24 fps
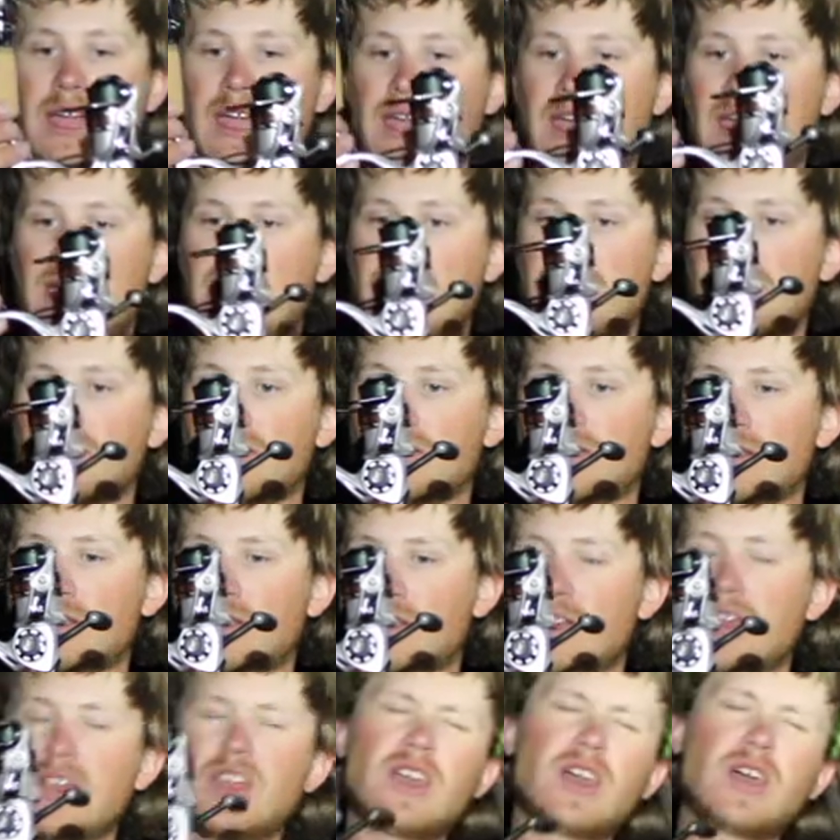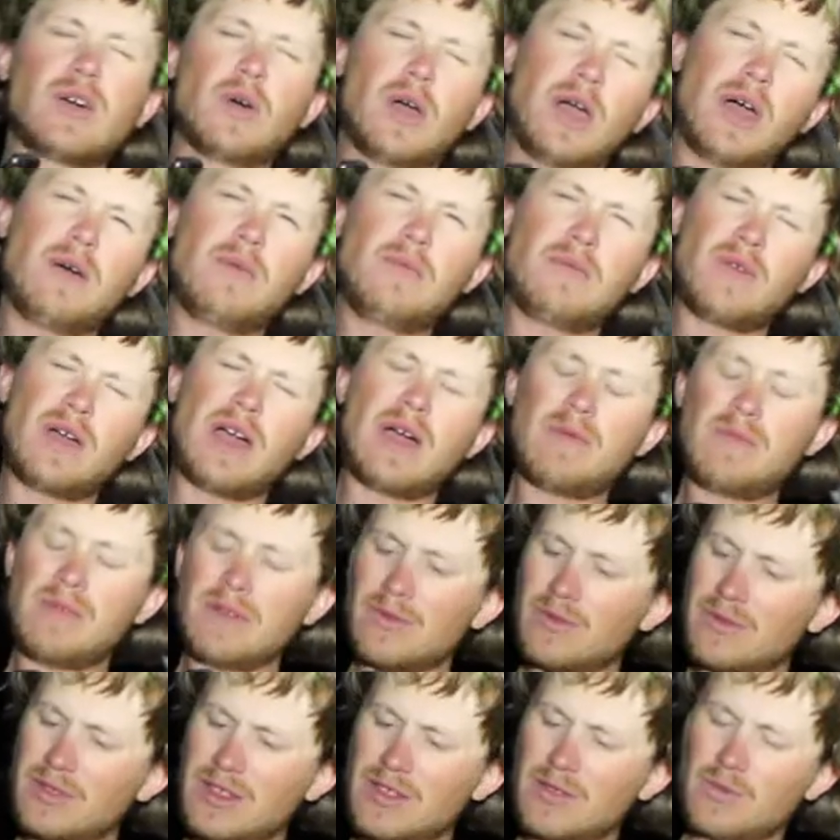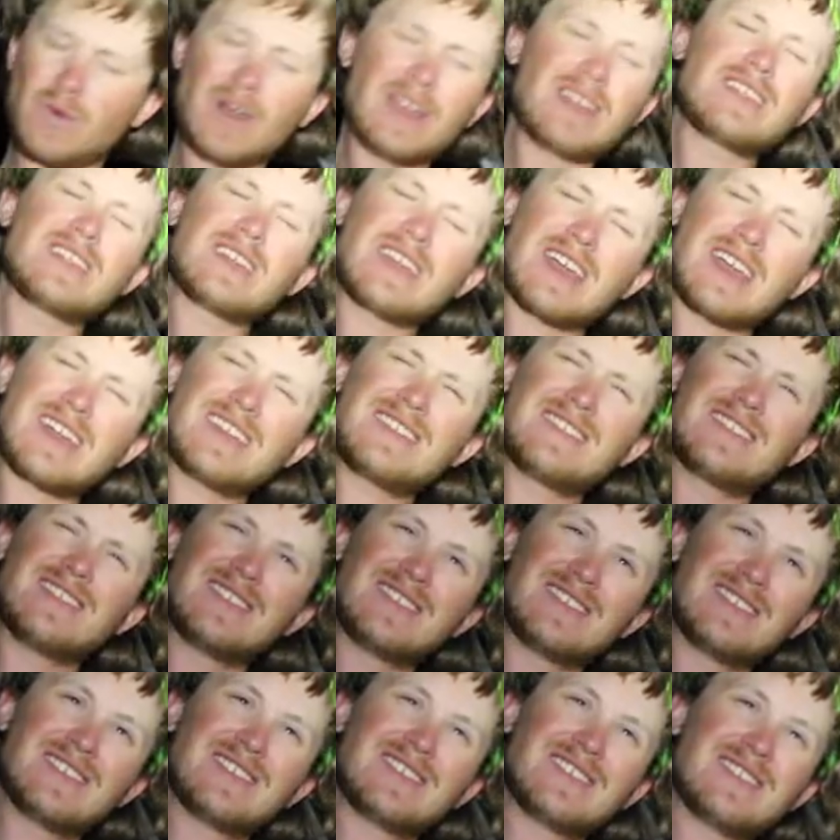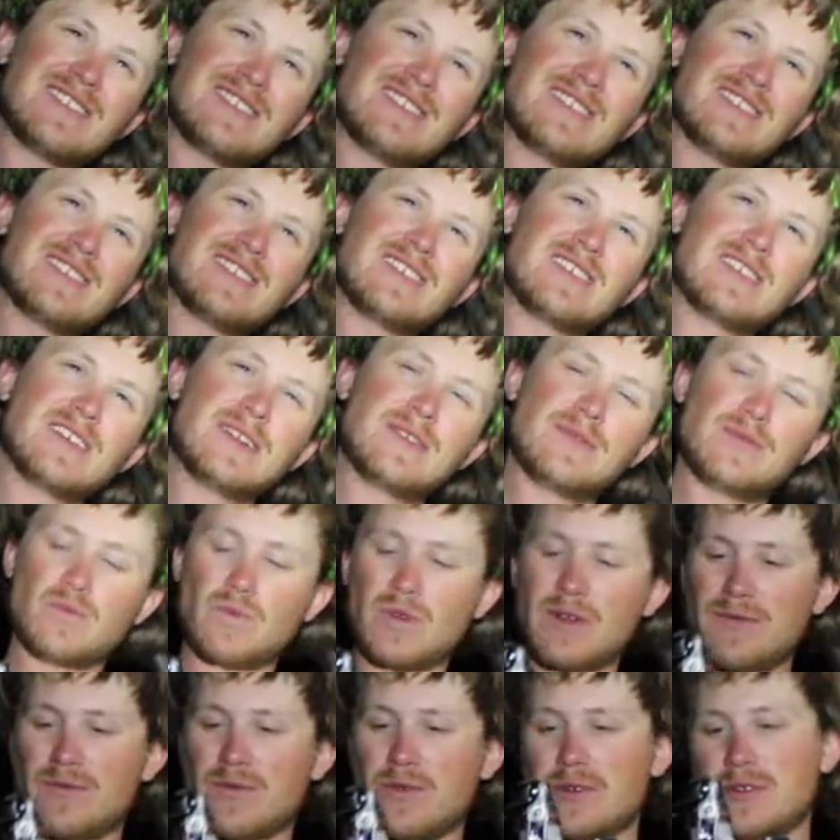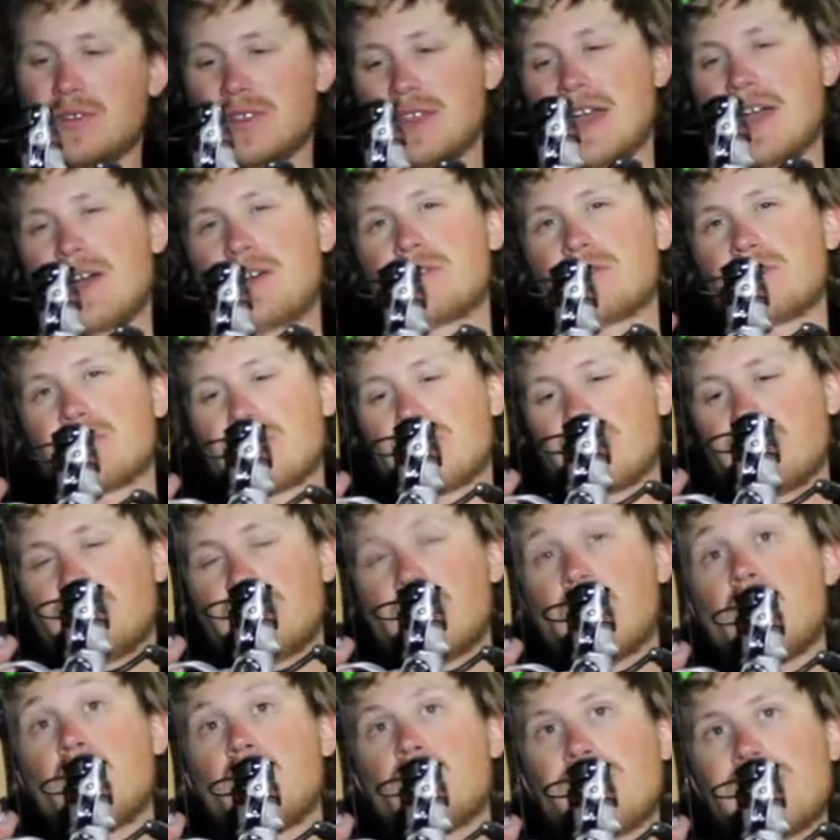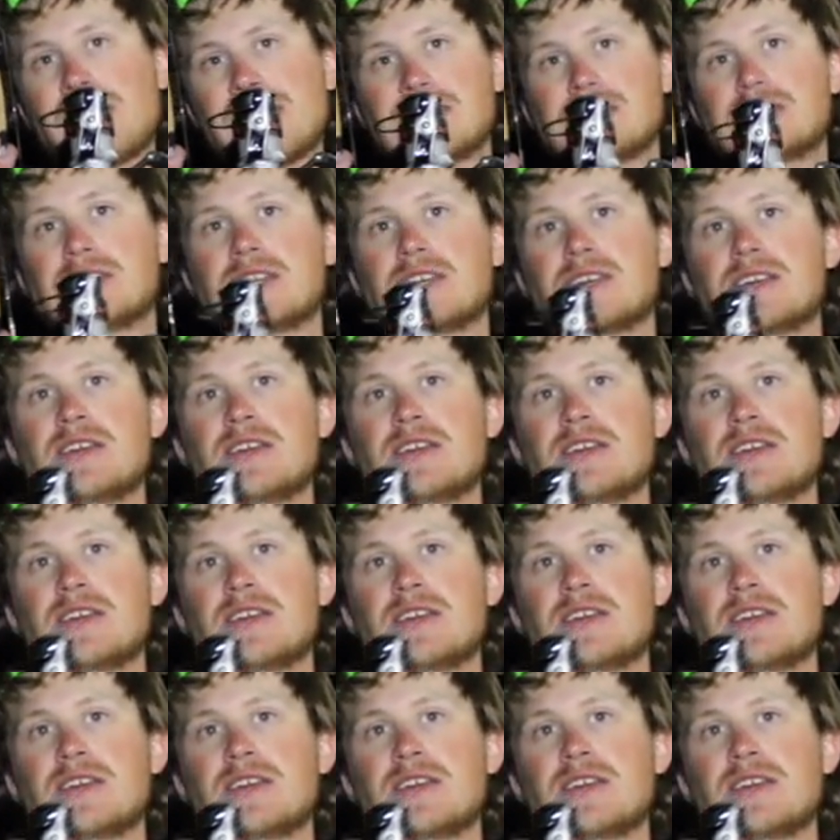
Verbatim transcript: And how, how big were these weights again? Like one fourth? One fourth ounce ball weight.